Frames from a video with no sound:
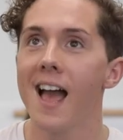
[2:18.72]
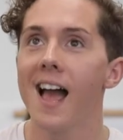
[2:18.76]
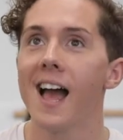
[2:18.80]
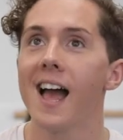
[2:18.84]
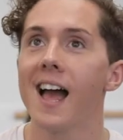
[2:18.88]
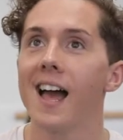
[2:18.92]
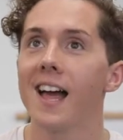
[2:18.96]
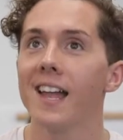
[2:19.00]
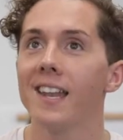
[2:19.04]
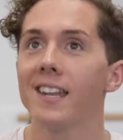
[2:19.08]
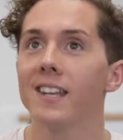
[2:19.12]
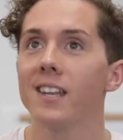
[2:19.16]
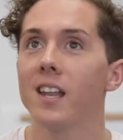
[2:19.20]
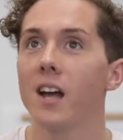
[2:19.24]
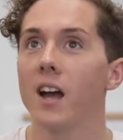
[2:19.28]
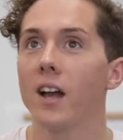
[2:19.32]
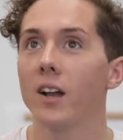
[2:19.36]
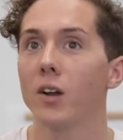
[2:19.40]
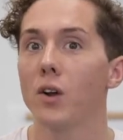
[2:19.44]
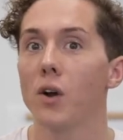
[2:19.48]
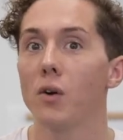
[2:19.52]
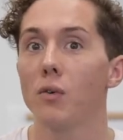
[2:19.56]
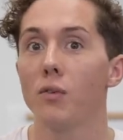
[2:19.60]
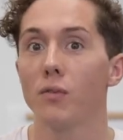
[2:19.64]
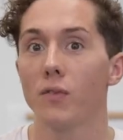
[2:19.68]
and I
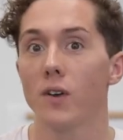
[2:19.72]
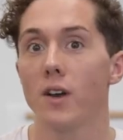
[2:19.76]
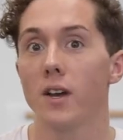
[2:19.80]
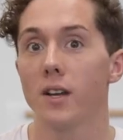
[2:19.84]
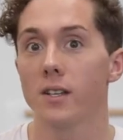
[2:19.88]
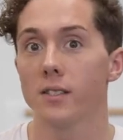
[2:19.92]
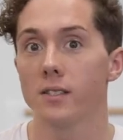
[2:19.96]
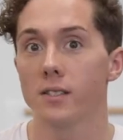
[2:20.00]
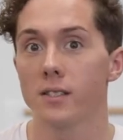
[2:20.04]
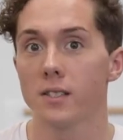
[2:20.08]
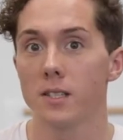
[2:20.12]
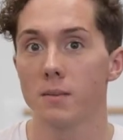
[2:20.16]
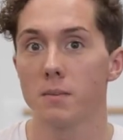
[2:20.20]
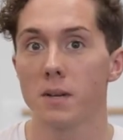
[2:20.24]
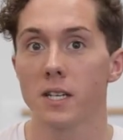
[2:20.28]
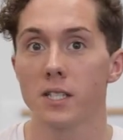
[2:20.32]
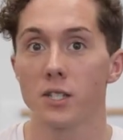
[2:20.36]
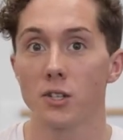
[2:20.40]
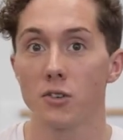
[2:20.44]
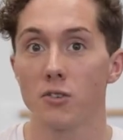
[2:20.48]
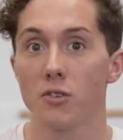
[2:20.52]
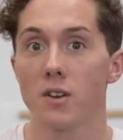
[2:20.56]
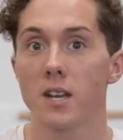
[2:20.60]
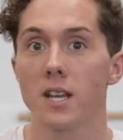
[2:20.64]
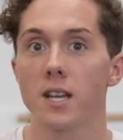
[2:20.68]
got a first in my
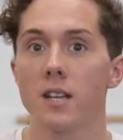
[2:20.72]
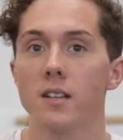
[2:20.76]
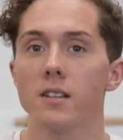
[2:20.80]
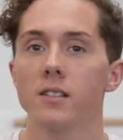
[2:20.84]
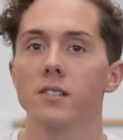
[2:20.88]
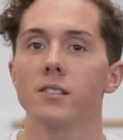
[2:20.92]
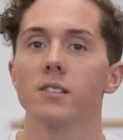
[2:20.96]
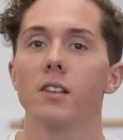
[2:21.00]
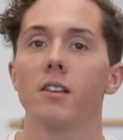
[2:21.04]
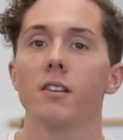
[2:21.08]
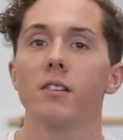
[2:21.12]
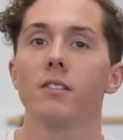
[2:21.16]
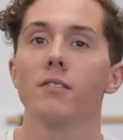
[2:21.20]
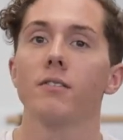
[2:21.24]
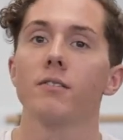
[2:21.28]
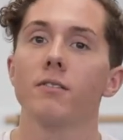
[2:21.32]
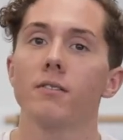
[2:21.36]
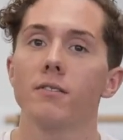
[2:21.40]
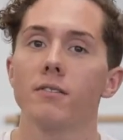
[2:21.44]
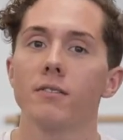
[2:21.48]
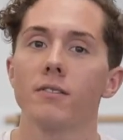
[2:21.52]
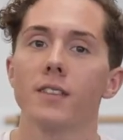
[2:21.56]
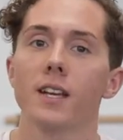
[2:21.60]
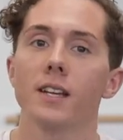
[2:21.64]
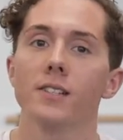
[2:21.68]
degree, so
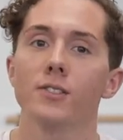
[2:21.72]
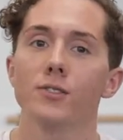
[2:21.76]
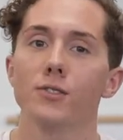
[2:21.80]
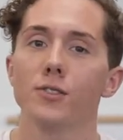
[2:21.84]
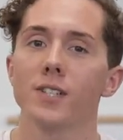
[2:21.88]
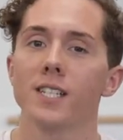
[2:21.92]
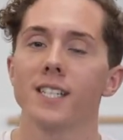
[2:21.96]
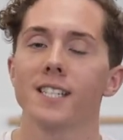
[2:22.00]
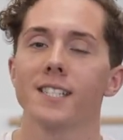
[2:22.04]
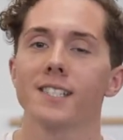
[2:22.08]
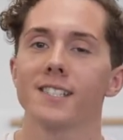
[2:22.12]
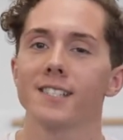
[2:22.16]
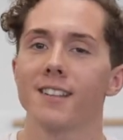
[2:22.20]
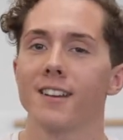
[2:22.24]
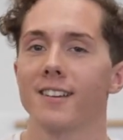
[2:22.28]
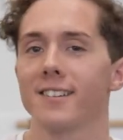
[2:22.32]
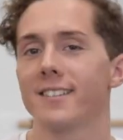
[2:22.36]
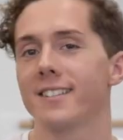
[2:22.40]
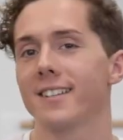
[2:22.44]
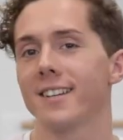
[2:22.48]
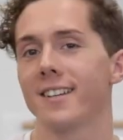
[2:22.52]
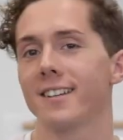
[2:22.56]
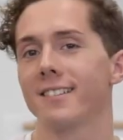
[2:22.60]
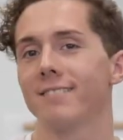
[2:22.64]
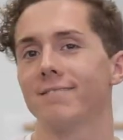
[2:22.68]
that's really
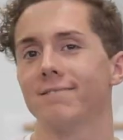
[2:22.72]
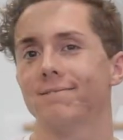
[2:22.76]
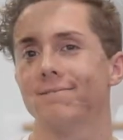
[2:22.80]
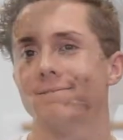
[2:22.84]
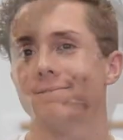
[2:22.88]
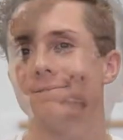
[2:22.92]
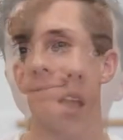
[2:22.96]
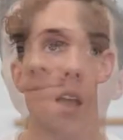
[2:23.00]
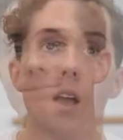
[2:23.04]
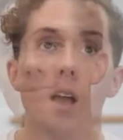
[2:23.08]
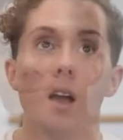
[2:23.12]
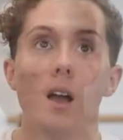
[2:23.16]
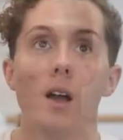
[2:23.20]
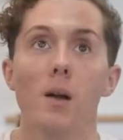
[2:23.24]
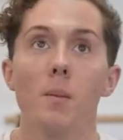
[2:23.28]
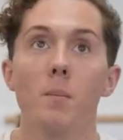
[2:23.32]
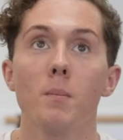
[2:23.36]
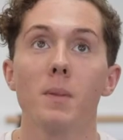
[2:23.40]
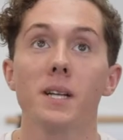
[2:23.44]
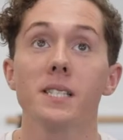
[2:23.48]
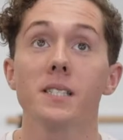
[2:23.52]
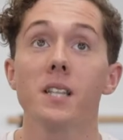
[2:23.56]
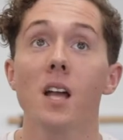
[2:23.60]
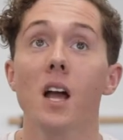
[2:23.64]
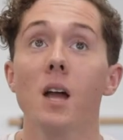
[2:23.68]
exciting.
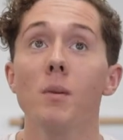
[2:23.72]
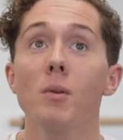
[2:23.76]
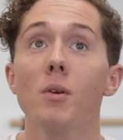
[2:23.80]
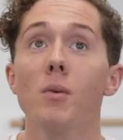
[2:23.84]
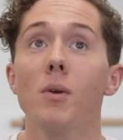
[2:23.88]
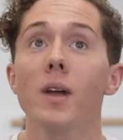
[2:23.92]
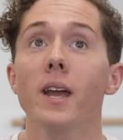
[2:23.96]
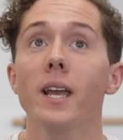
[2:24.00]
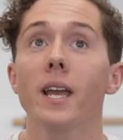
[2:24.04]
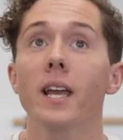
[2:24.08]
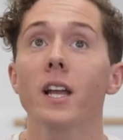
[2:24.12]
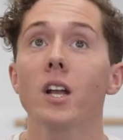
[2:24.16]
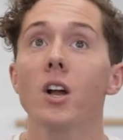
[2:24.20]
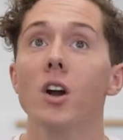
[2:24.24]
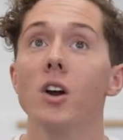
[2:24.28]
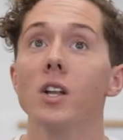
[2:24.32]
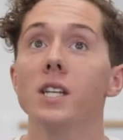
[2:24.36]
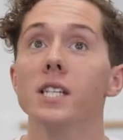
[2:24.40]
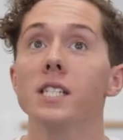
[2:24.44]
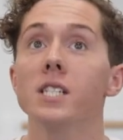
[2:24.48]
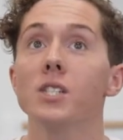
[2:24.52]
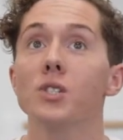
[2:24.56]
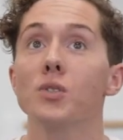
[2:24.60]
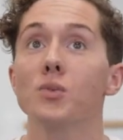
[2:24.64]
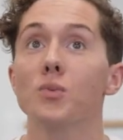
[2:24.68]
My time at Reigate
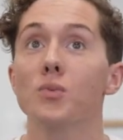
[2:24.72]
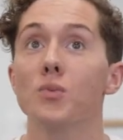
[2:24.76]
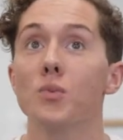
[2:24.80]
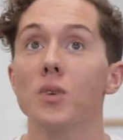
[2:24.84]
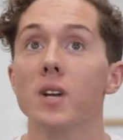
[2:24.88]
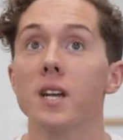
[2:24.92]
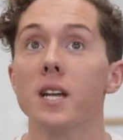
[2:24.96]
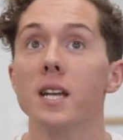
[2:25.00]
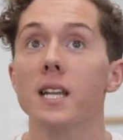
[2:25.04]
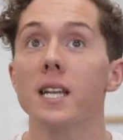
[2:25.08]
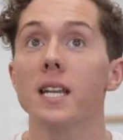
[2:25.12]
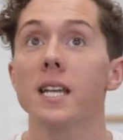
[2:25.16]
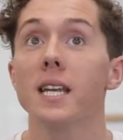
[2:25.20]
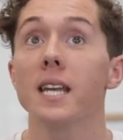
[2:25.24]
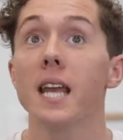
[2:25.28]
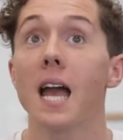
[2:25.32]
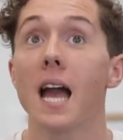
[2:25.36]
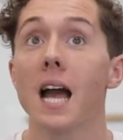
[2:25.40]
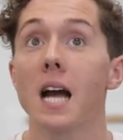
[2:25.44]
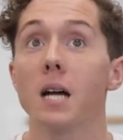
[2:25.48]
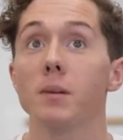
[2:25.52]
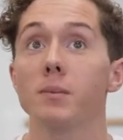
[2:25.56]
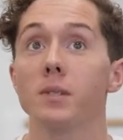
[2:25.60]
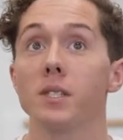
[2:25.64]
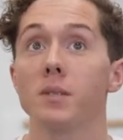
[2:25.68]
College really
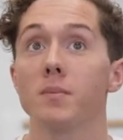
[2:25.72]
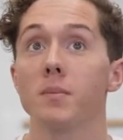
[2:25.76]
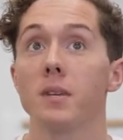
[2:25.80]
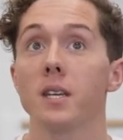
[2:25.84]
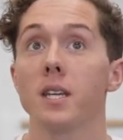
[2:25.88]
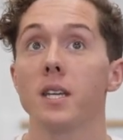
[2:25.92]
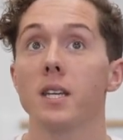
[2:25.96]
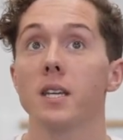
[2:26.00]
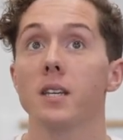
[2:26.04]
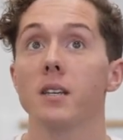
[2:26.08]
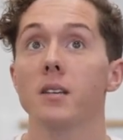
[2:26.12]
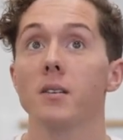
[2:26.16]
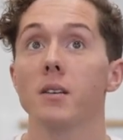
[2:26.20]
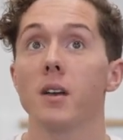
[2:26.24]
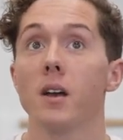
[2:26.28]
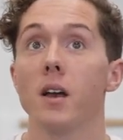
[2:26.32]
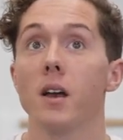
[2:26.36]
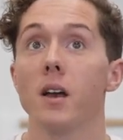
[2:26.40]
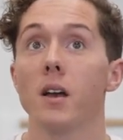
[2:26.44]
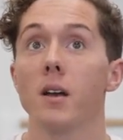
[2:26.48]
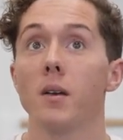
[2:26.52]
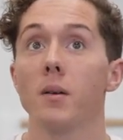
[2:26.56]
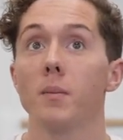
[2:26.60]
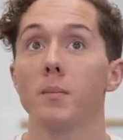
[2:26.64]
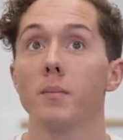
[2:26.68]
helped me
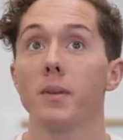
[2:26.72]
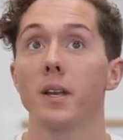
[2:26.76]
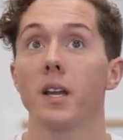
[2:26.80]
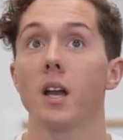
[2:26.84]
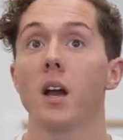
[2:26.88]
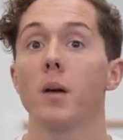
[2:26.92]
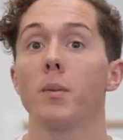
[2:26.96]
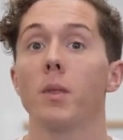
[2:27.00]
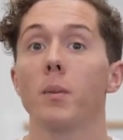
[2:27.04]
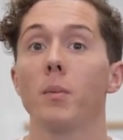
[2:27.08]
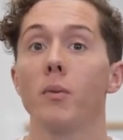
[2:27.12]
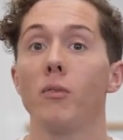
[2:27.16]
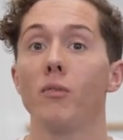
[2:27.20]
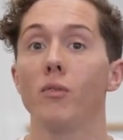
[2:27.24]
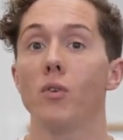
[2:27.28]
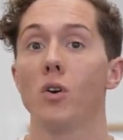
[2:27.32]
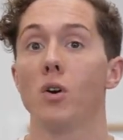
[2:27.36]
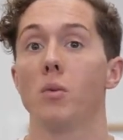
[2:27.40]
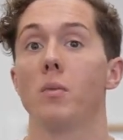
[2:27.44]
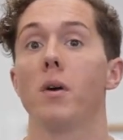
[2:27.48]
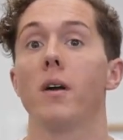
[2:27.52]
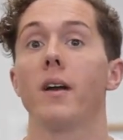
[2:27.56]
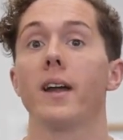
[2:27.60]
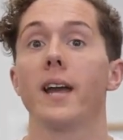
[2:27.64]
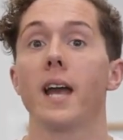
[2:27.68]
become the
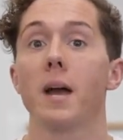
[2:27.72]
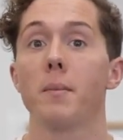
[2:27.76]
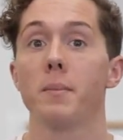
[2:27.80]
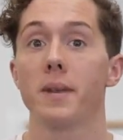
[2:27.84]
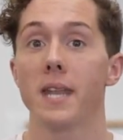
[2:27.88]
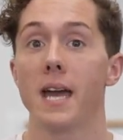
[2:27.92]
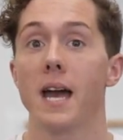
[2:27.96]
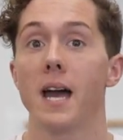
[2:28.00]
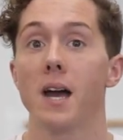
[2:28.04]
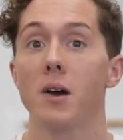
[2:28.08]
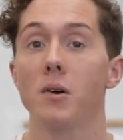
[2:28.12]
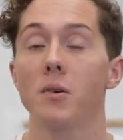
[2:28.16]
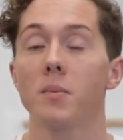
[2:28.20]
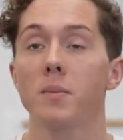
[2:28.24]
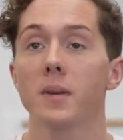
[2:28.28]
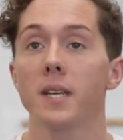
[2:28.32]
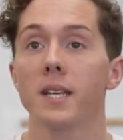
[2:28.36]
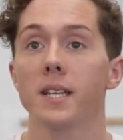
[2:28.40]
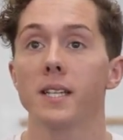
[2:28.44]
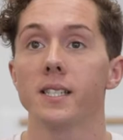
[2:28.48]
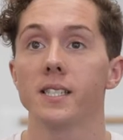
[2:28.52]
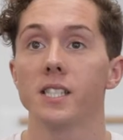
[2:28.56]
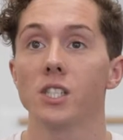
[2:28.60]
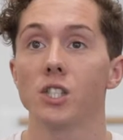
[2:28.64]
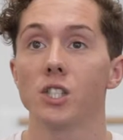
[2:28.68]
performer I am now,
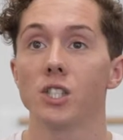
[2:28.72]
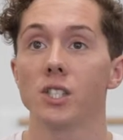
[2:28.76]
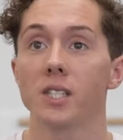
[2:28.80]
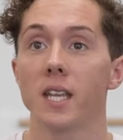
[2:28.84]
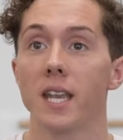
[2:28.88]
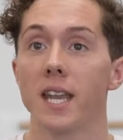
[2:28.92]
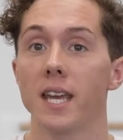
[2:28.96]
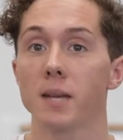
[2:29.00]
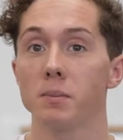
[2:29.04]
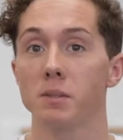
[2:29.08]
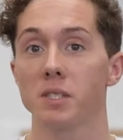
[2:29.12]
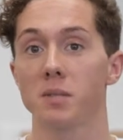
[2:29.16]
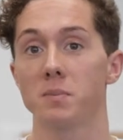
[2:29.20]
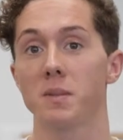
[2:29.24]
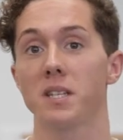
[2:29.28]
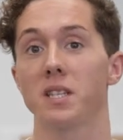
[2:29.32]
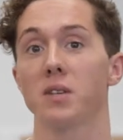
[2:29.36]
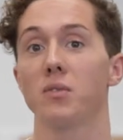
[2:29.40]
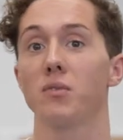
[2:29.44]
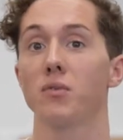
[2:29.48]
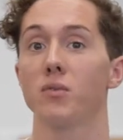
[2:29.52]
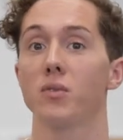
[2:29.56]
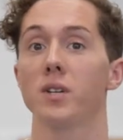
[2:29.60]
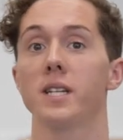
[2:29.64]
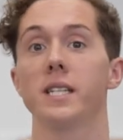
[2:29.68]
because it just enabled me the
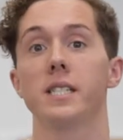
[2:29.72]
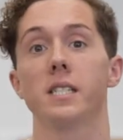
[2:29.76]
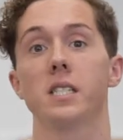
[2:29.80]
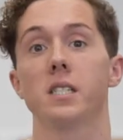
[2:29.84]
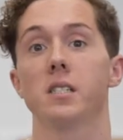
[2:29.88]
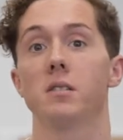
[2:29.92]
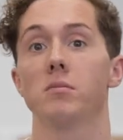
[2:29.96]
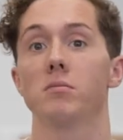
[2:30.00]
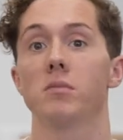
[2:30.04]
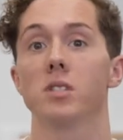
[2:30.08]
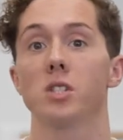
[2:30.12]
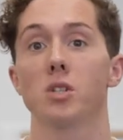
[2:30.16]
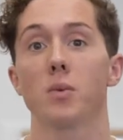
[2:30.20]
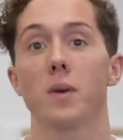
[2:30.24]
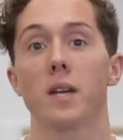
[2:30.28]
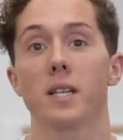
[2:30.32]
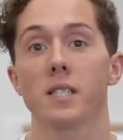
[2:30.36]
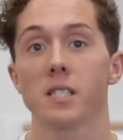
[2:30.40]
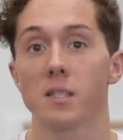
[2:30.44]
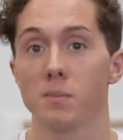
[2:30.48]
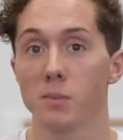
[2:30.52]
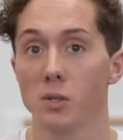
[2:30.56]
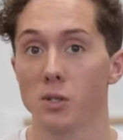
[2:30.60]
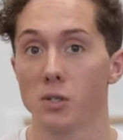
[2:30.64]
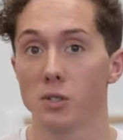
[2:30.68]
freedom to
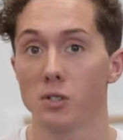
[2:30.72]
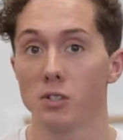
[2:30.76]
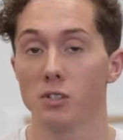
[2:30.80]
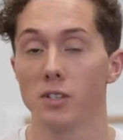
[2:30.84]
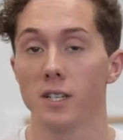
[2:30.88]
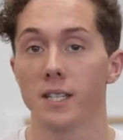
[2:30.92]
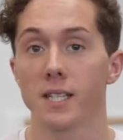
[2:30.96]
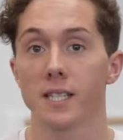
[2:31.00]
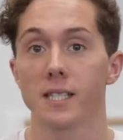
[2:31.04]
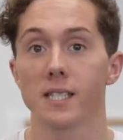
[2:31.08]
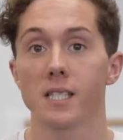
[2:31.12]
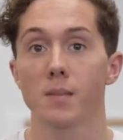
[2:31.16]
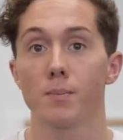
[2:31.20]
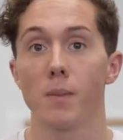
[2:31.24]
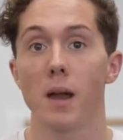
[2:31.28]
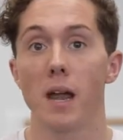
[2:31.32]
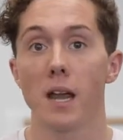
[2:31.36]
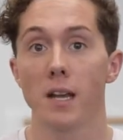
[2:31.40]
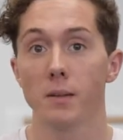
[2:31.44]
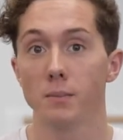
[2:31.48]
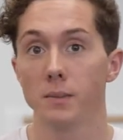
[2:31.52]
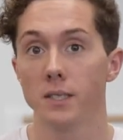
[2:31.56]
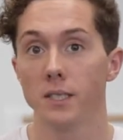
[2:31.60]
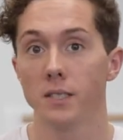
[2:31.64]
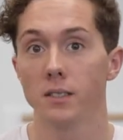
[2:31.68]
explore and
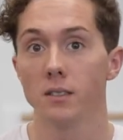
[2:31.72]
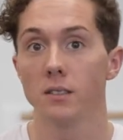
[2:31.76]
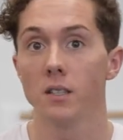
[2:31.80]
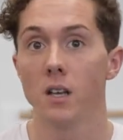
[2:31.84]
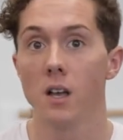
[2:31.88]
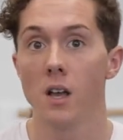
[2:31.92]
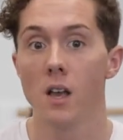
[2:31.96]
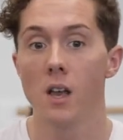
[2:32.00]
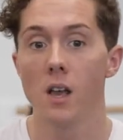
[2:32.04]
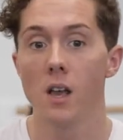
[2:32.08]
experiment,